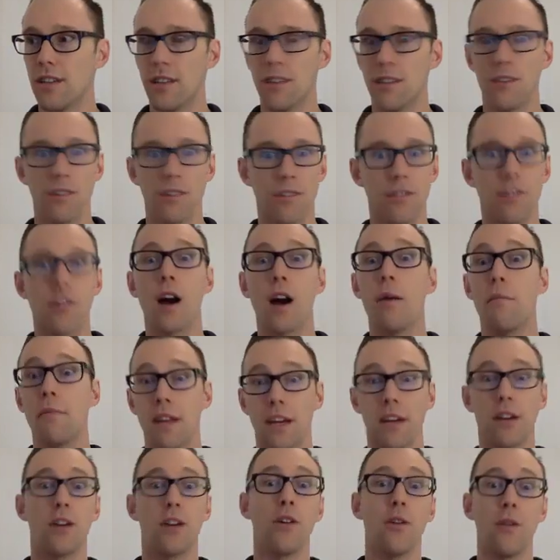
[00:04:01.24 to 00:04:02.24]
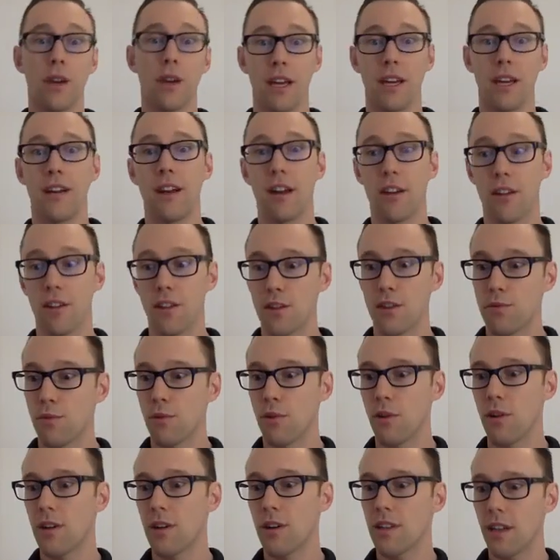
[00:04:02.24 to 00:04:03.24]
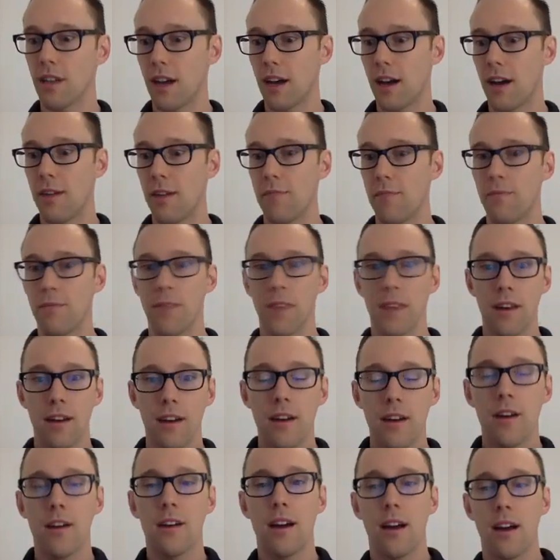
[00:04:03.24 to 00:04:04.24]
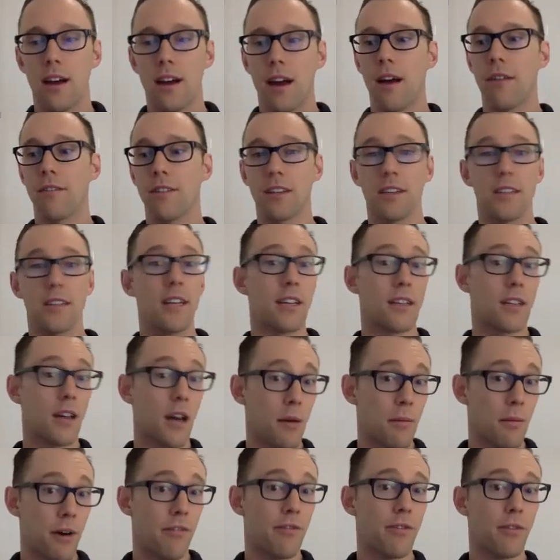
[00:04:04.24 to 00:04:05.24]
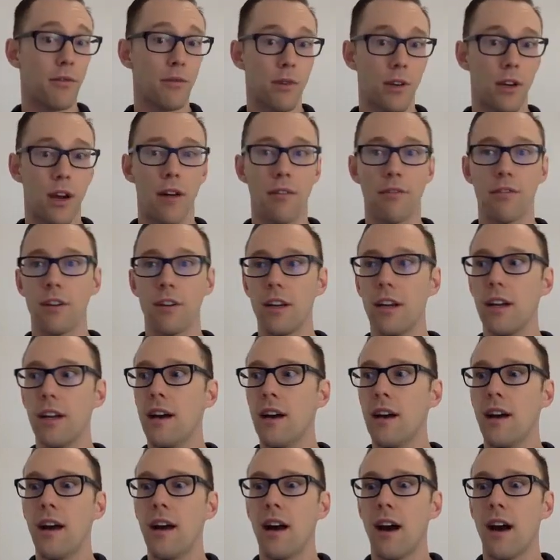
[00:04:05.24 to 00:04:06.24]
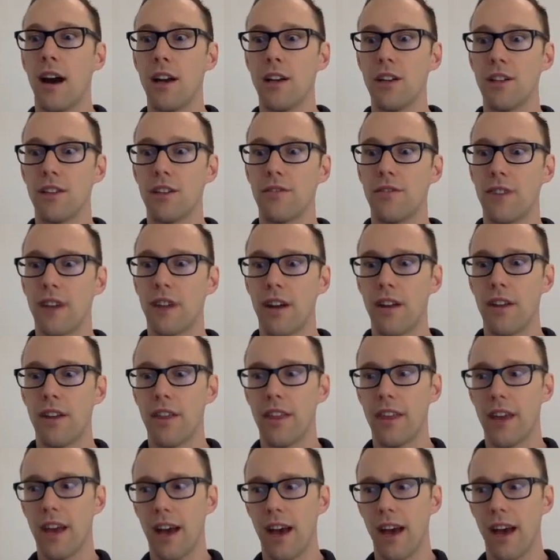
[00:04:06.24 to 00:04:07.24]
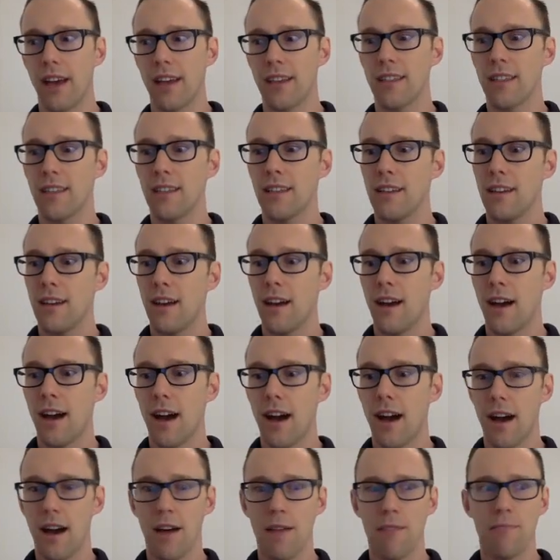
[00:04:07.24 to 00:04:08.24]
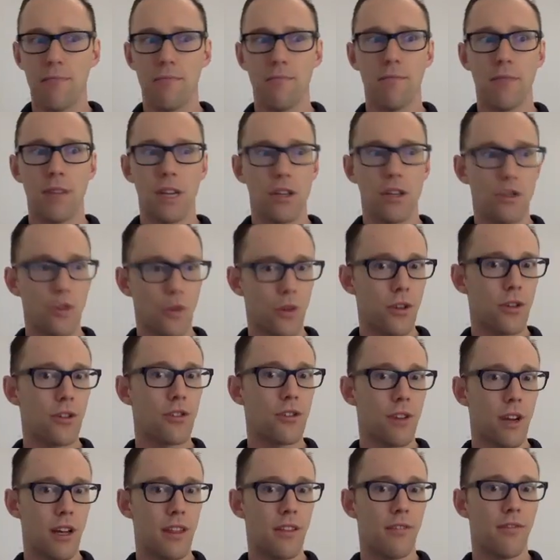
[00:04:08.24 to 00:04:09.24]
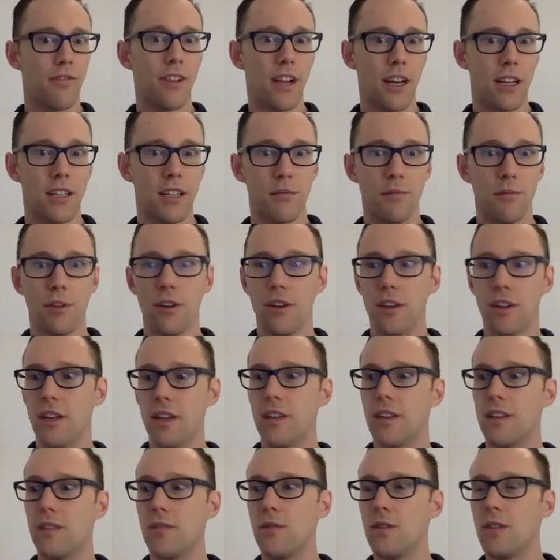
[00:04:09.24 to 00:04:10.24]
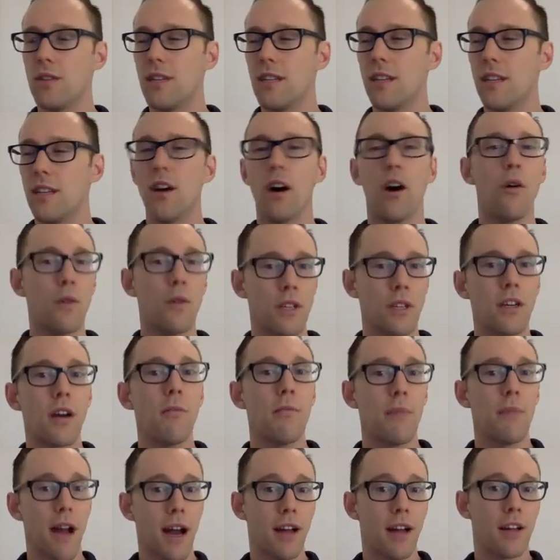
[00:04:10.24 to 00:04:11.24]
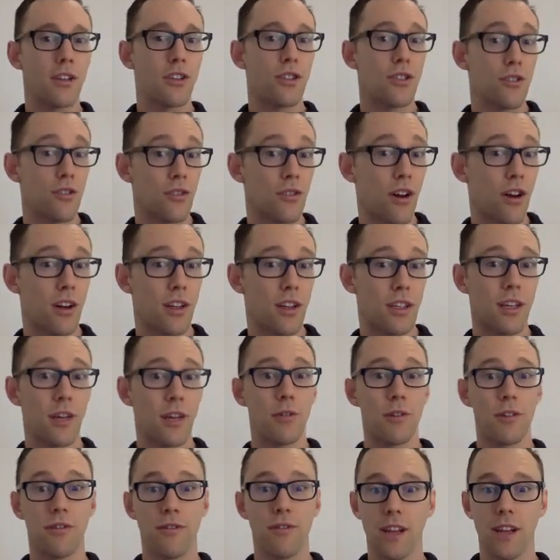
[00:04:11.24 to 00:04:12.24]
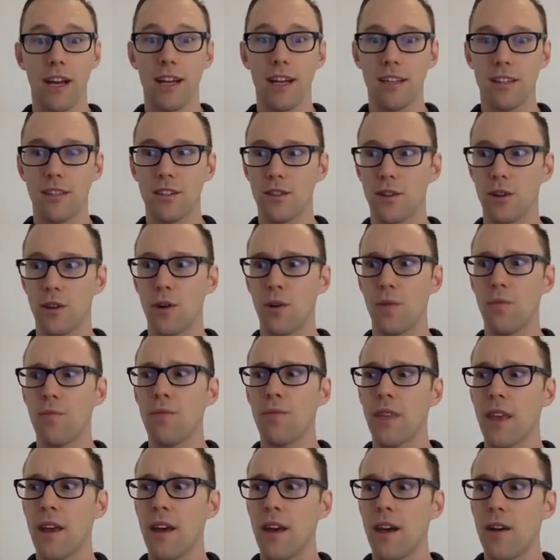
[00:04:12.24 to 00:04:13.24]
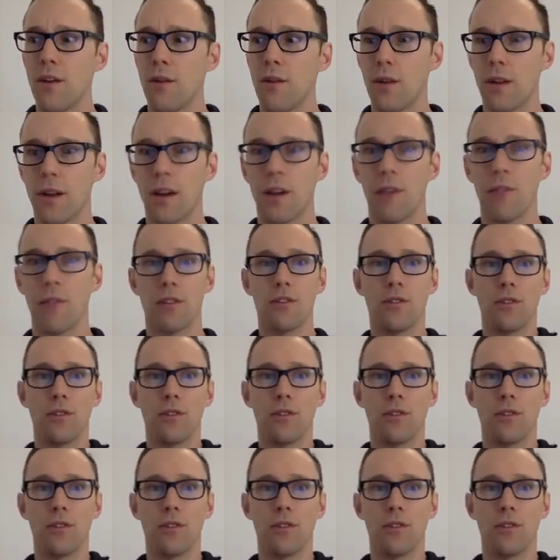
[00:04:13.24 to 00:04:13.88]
and sort of coming and going in and out of the sport, having to take time off for recovery, I just found that my shoulder strength and flexibility didn't always come back as strong as I would have liked. So when I would